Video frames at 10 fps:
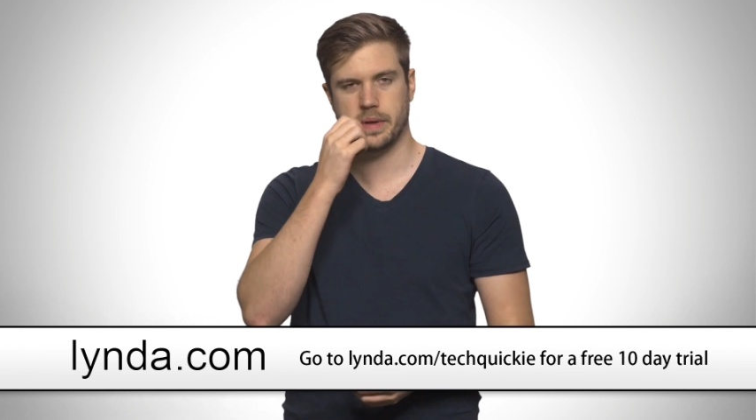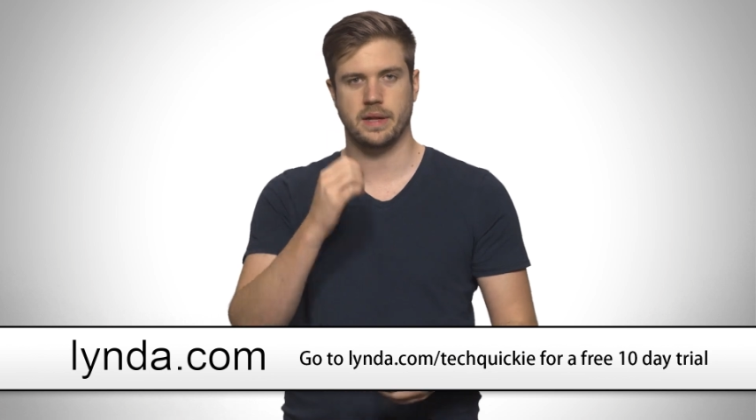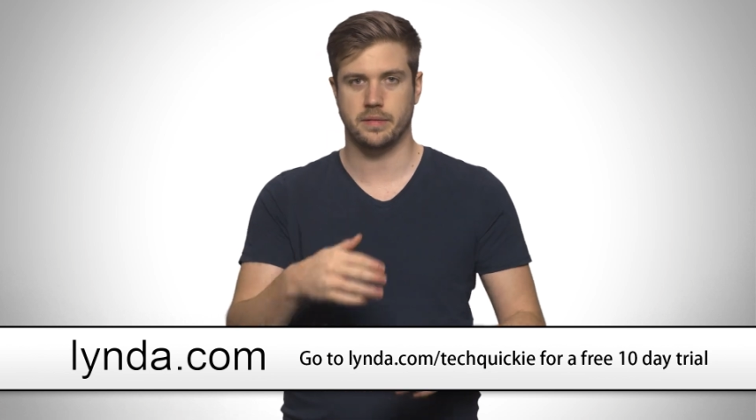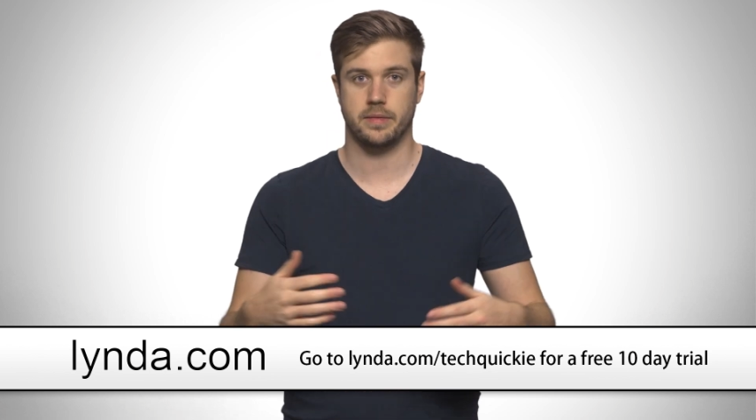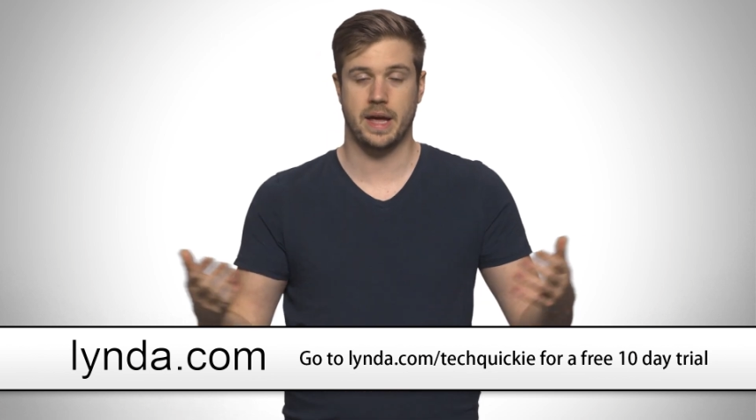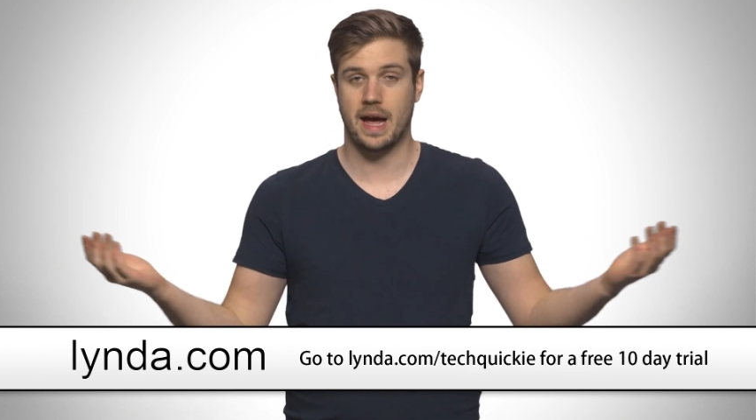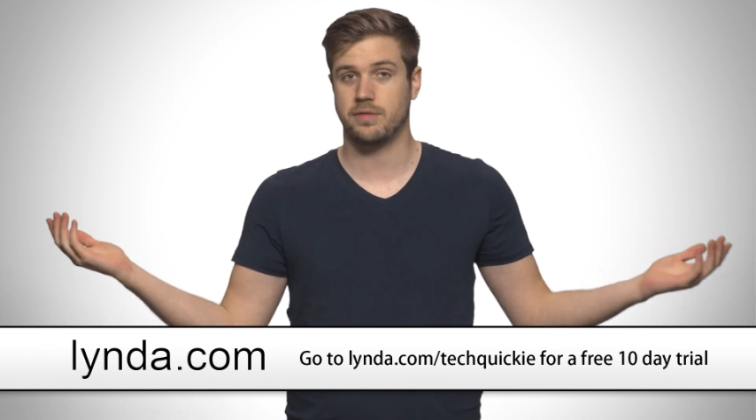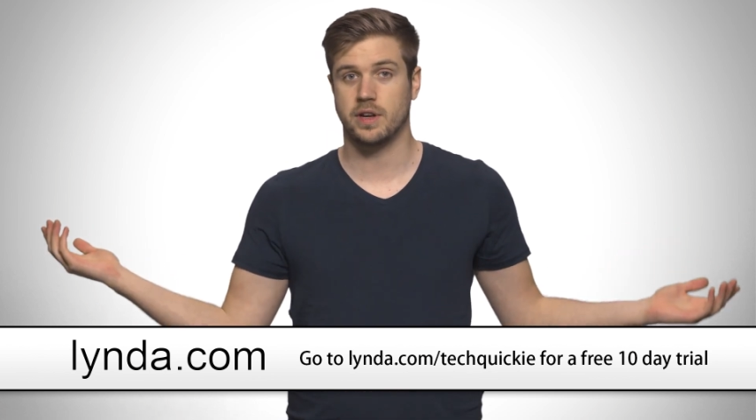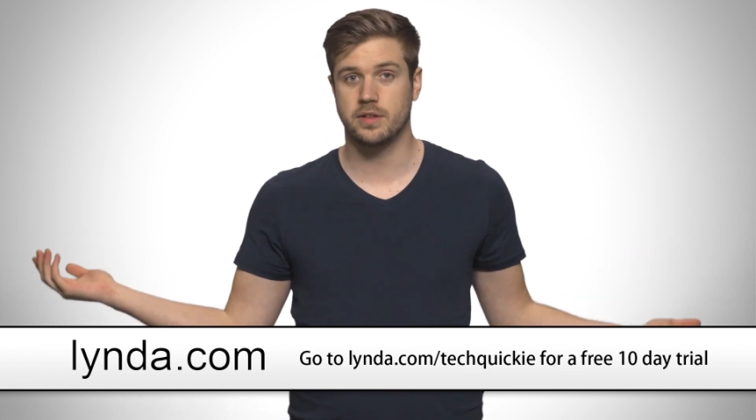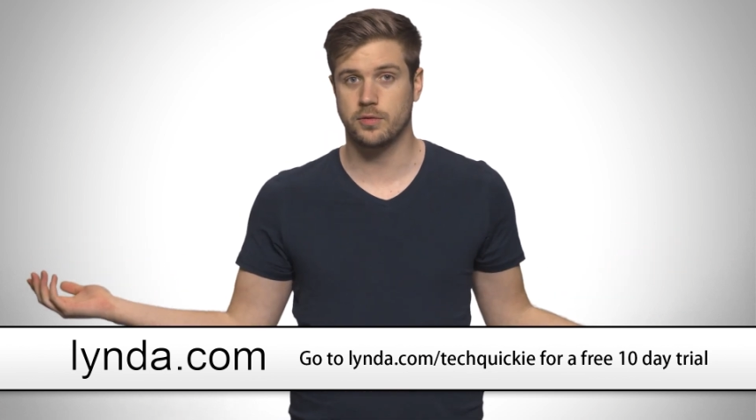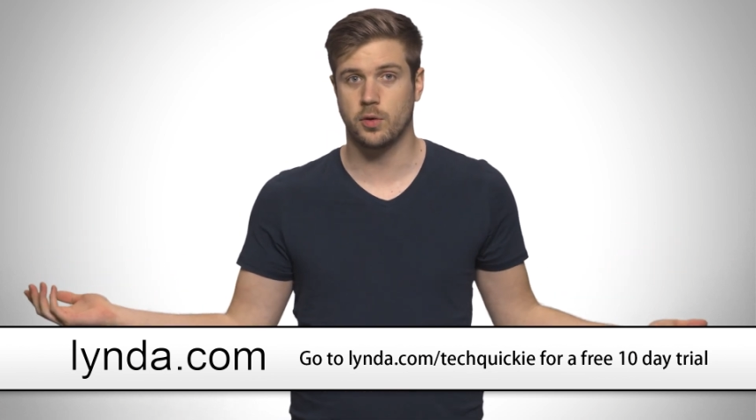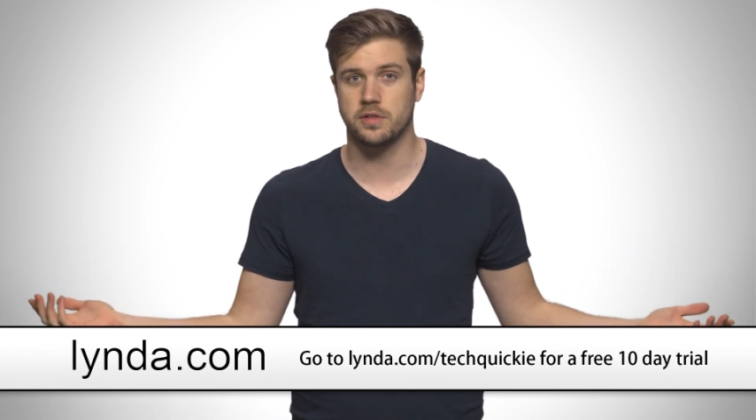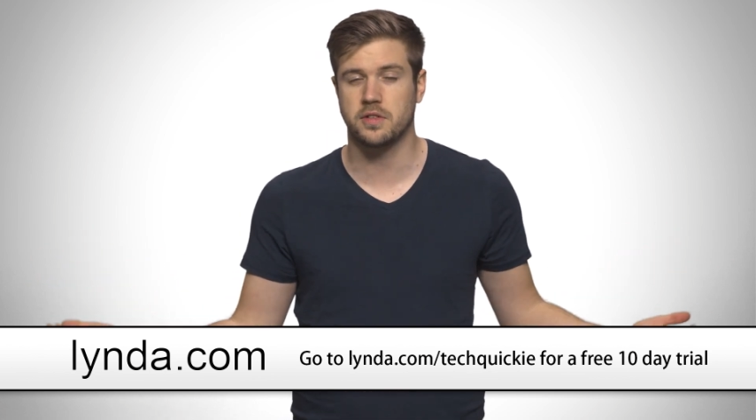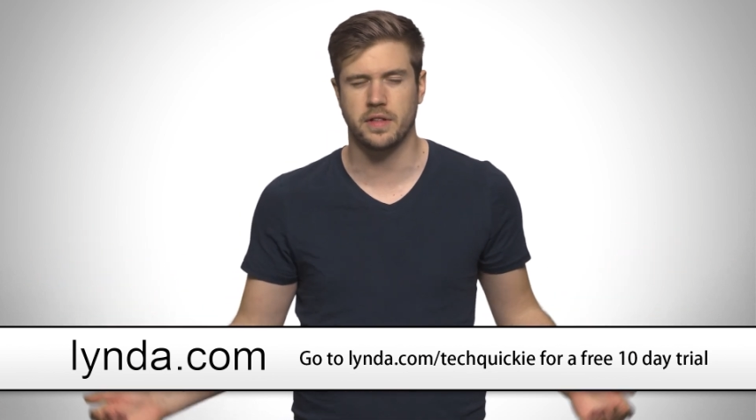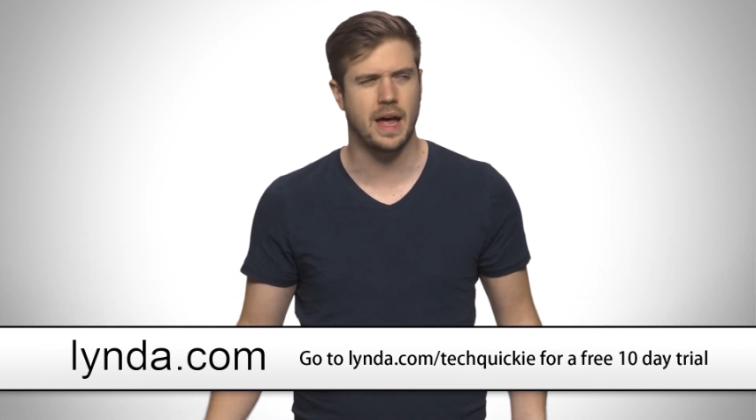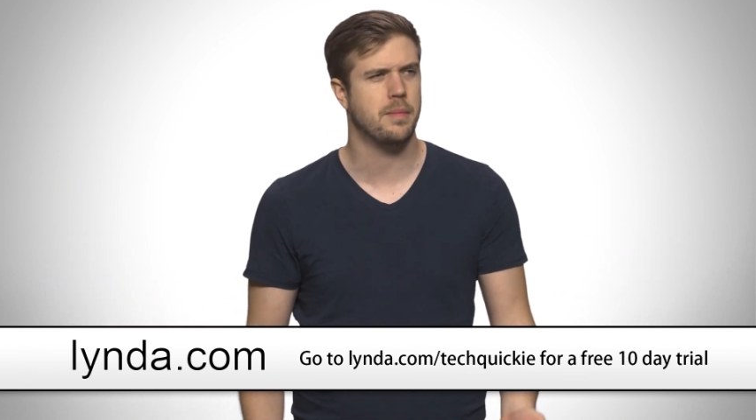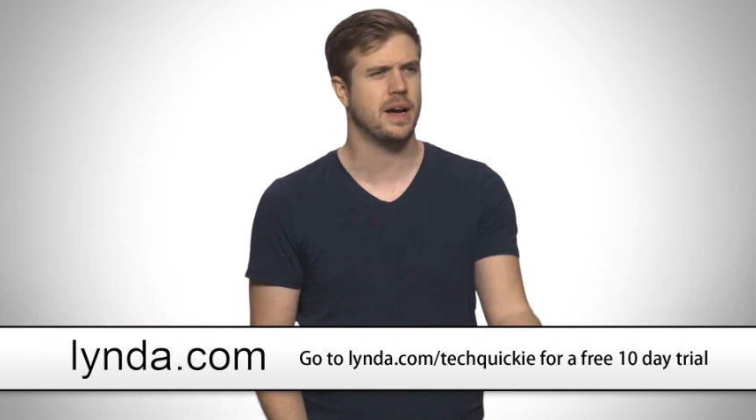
And they have tons of courses on that.